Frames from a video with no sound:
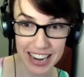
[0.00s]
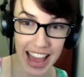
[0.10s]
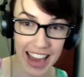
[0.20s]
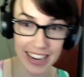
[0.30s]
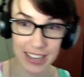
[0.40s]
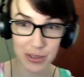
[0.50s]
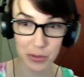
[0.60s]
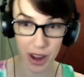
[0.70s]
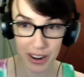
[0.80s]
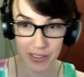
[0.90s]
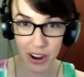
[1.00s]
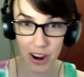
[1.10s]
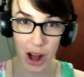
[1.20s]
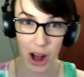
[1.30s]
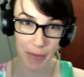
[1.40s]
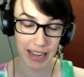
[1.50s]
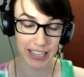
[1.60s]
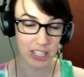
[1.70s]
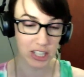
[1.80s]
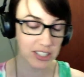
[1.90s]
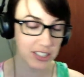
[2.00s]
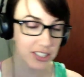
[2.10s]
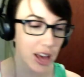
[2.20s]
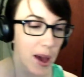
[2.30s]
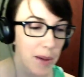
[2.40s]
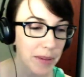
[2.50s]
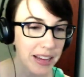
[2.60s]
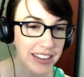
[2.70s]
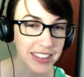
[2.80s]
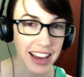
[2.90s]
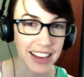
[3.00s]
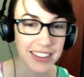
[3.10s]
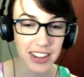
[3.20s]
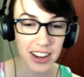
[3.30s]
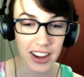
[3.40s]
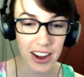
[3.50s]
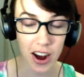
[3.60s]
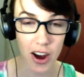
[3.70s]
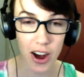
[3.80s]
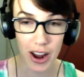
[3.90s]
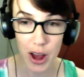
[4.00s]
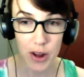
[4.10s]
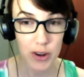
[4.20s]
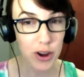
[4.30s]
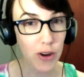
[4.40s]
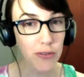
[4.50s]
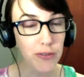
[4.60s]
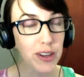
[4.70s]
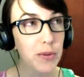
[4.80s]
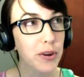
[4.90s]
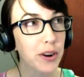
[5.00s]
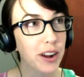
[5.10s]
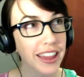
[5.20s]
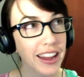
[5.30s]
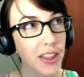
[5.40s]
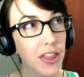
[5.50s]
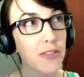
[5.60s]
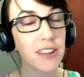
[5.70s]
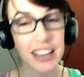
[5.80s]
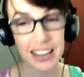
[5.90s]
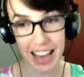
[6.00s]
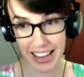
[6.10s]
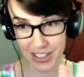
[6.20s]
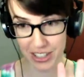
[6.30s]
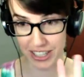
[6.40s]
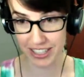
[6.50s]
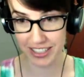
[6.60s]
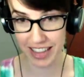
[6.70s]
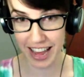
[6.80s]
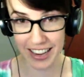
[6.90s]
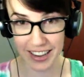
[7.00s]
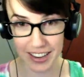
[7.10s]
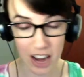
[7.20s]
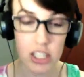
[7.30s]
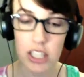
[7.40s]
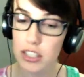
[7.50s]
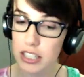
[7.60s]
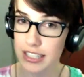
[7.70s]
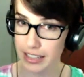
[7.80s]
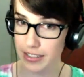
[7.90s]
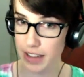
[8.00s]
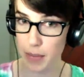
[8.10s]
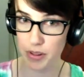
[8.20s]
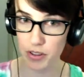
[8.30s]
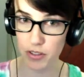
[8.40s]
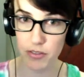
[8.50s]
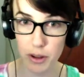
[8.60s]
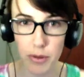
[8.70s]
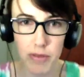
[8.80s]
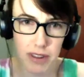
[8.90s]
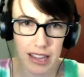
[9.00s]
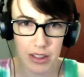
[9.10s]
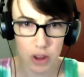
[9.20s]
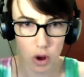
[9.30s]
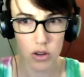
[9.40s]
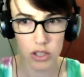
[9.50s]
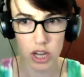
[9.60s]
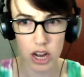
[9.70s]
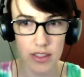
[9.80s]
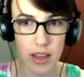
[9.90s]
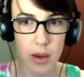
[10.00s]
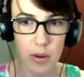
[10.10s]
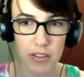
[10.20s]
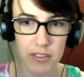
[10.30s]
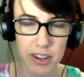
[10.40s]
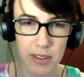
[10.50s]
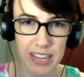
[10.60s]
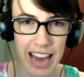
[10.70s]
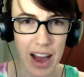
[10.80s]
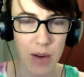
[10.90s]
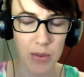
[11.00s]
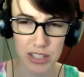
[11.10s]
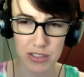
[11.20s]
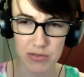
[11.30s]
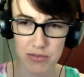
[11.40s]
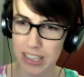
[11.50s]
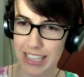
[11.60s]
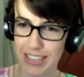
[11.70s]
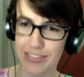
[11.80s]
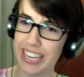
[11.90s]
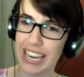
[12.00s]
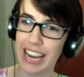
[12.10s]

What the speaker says: and it is one of our commenters, because I saw it on no fewer than 3 occasions, and not just in this episode review, but really the whole chunk that we're reviewing now, which is really convenient.